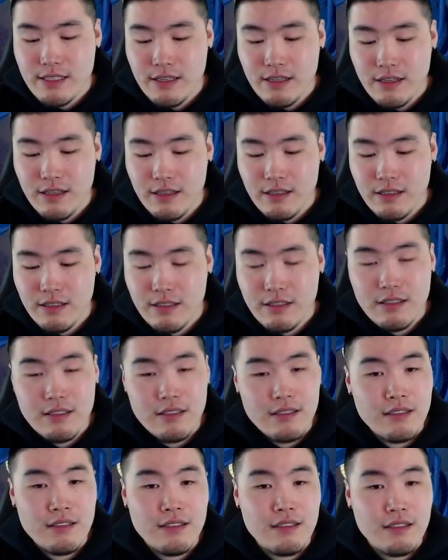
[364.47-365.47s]
uh,
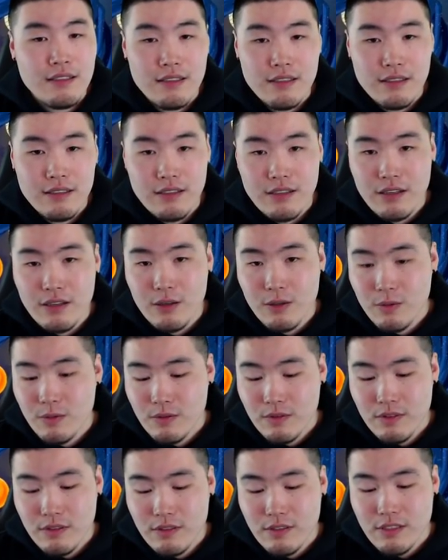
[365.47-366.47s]
you know
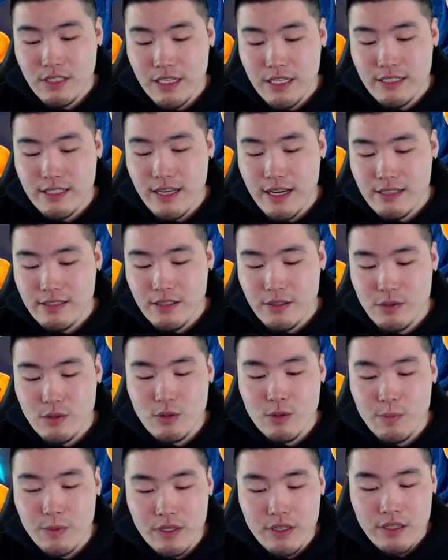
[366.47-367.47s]
she decides to
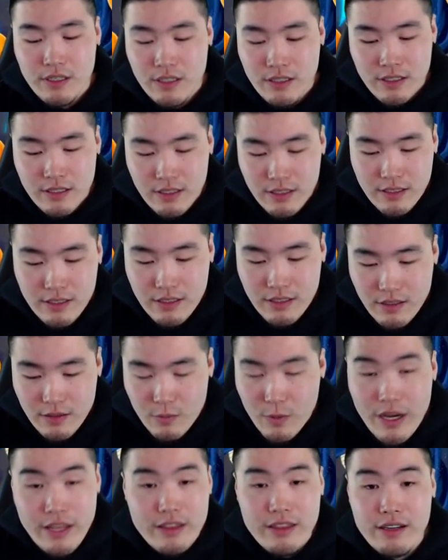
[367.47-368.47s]
super
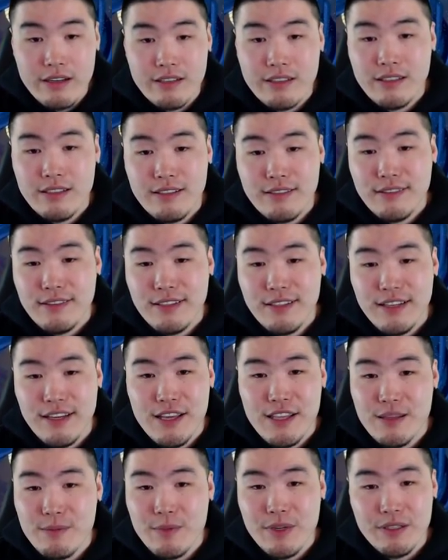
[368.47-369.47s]
right there
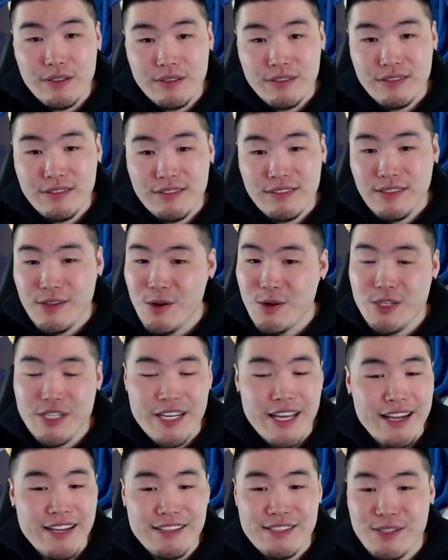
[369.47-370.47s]
in the middle.
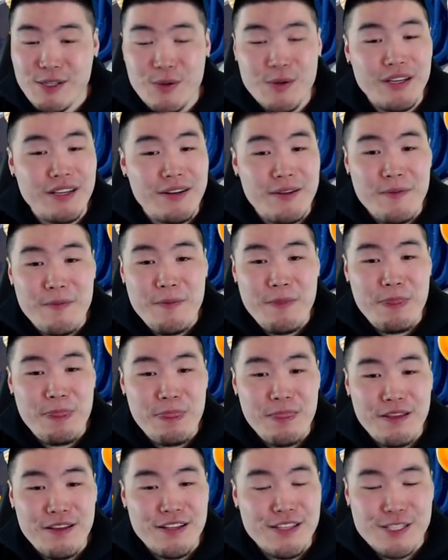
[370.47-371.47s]
Oceanus, oh, do it.
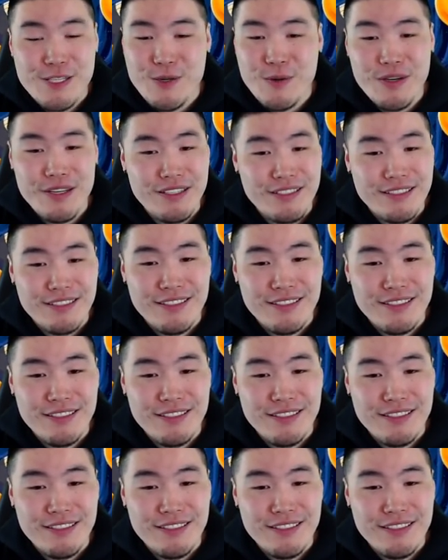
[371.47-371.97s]
Do it.